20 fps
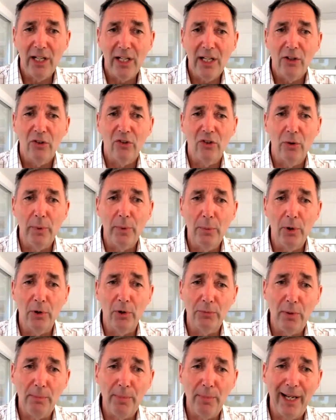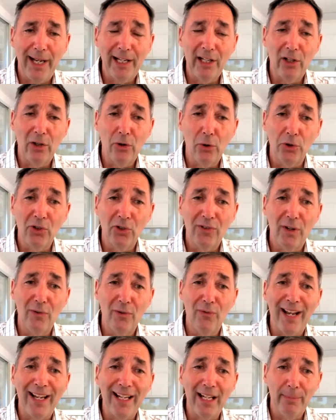So we want to be paid according to the
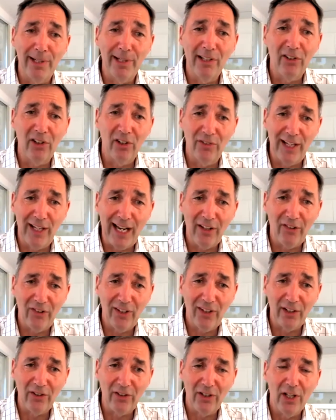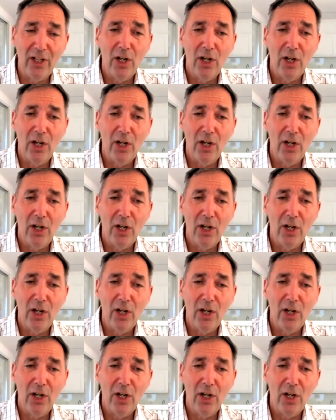availability of the asset,